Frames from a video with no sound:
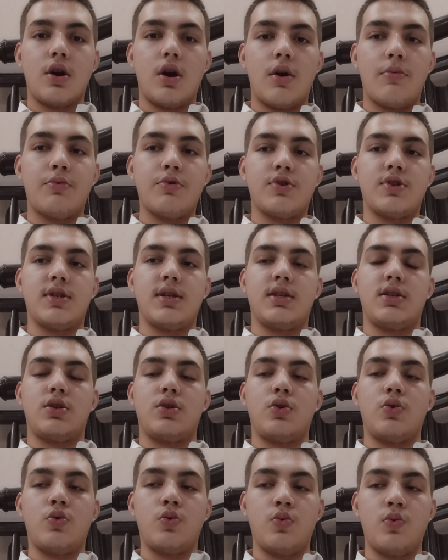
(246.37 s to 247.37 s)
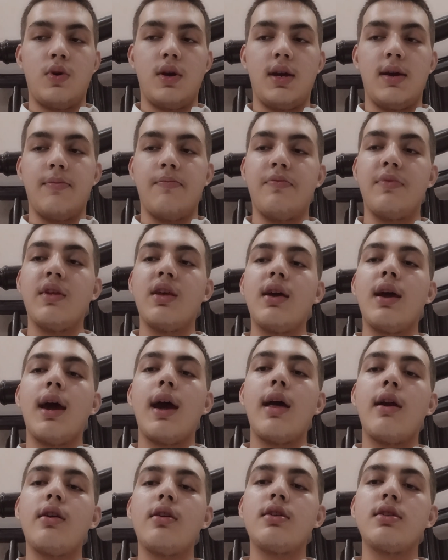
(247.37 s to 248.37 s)
opposite way.
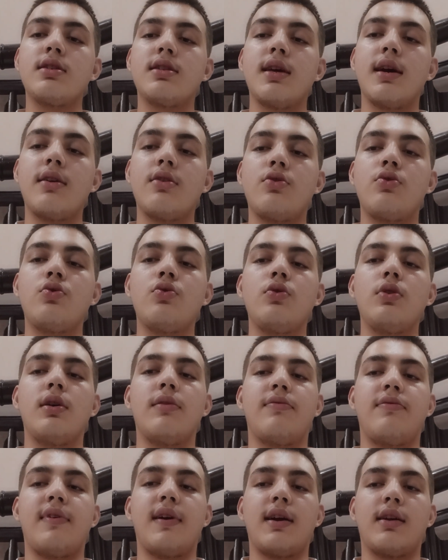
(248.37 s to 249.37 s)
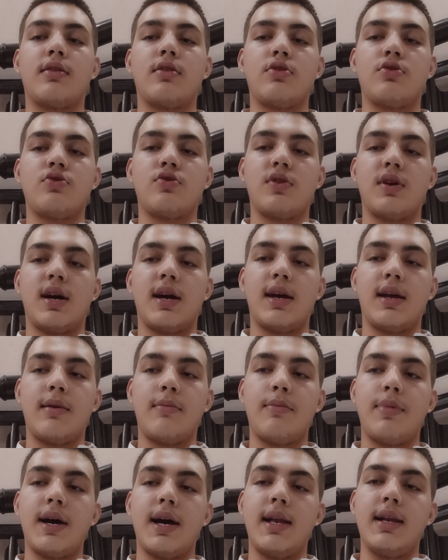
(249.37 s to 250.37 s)
Errors that do affect the trial
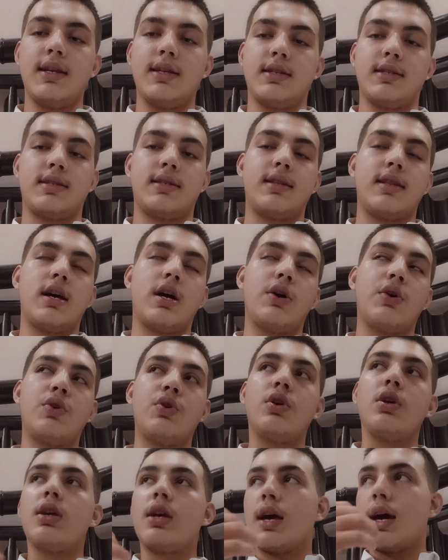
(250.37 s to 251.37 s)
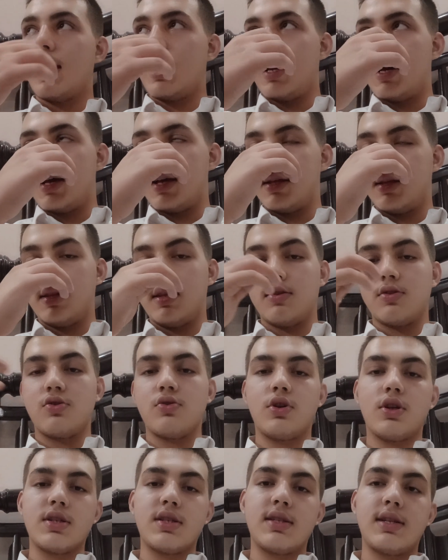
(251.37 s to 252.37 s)
balance. Now this
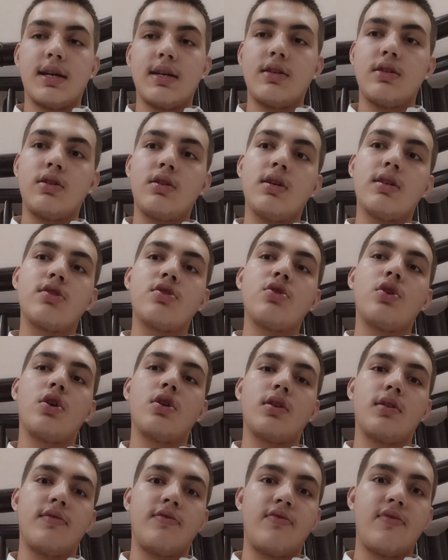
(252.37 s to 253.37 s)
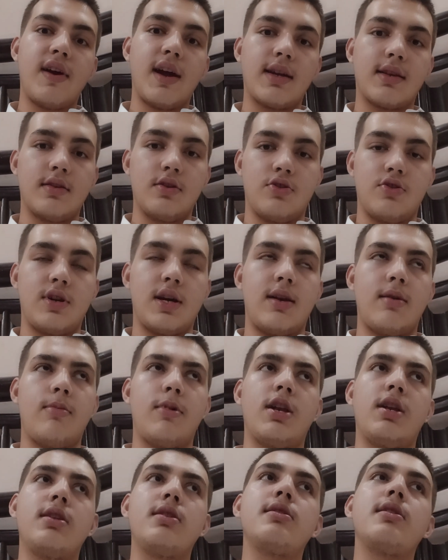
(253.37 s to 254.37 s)
was that does not affect the trial
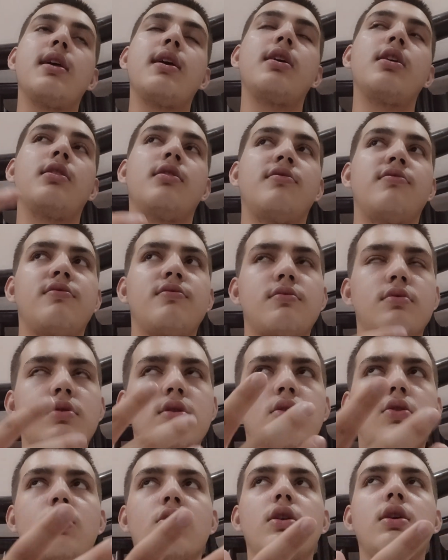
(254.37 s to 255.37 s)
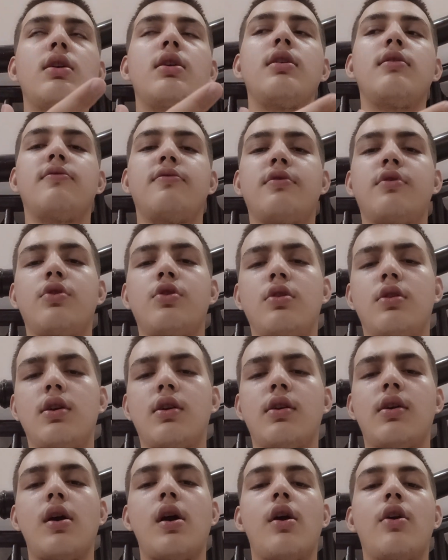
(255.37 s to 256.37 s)
balance, like if it's okay if
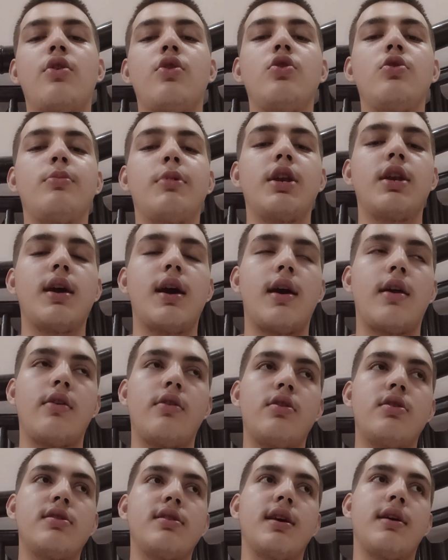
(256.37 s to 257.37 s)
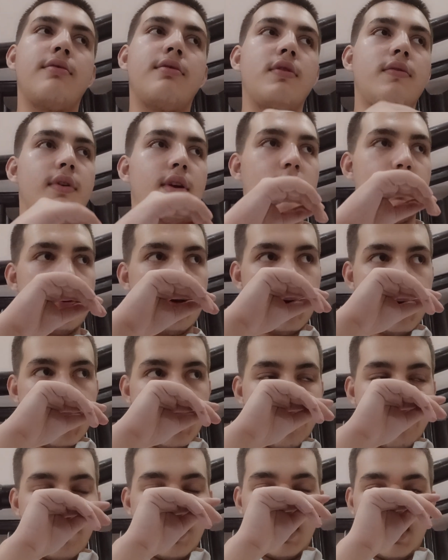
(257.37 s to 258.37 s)
there are human errors everywhere,
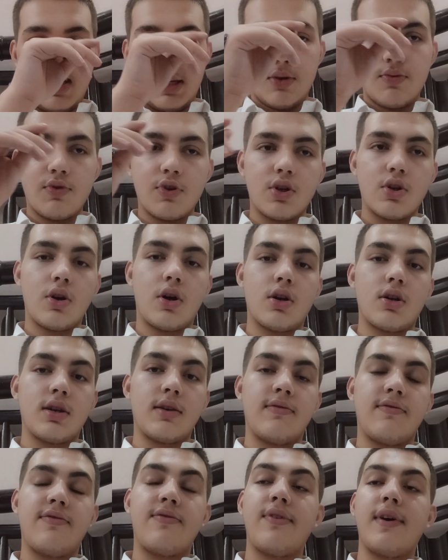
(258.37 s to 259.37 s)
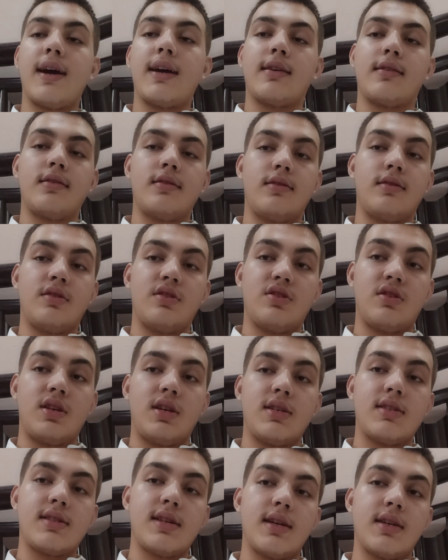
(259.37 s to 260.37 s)
but it would not affect the
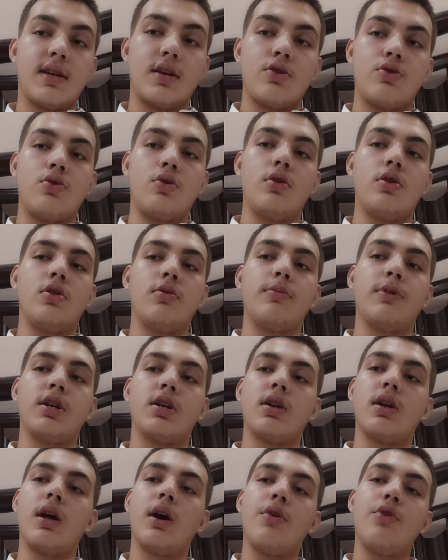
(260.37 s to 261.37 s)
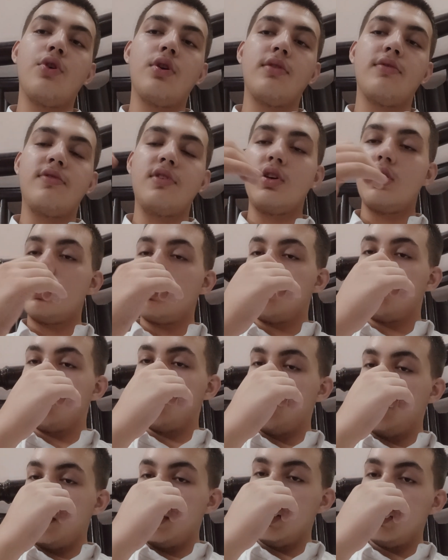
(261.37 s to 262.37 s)
things that I told you. But now if you
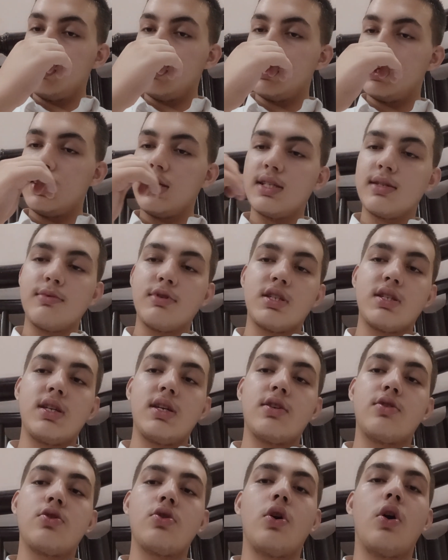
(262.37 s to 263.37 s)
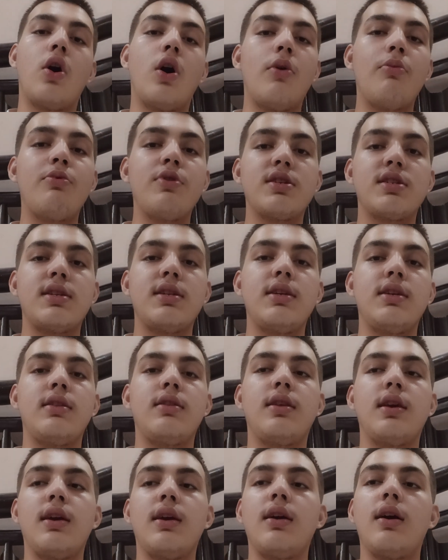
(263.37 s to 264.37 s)
will do these mistakes, so obviously
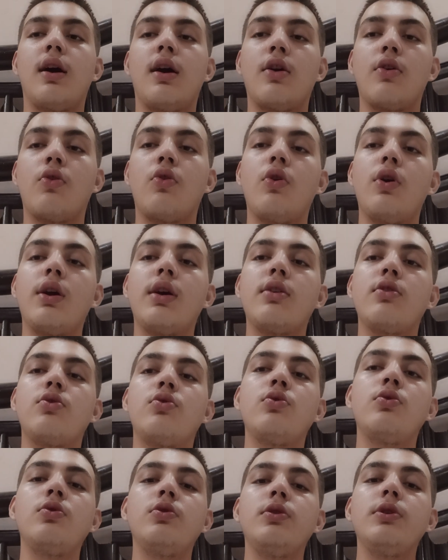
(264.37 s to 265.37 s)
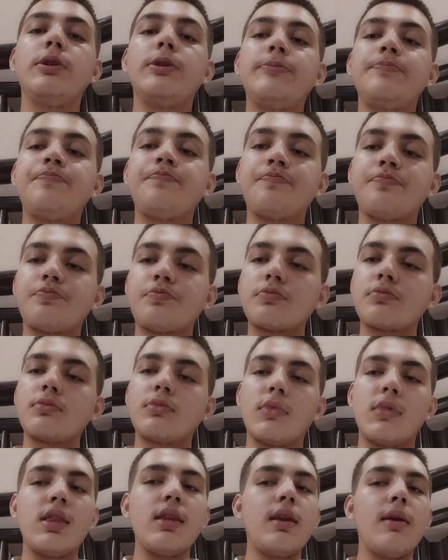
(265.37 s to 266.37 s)
they are going to
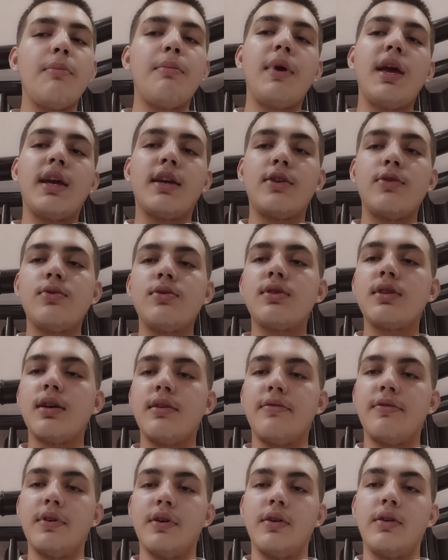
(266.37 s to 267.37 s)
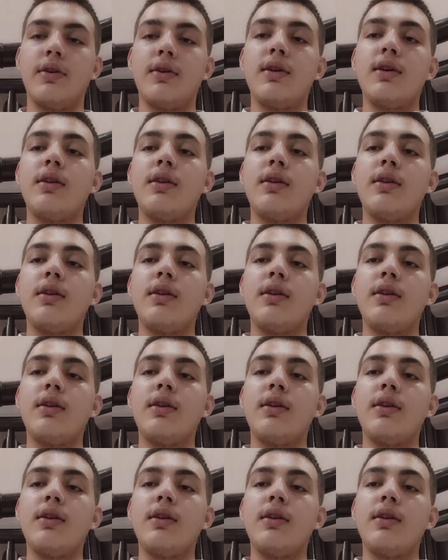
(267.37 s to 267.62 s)
make you suffer.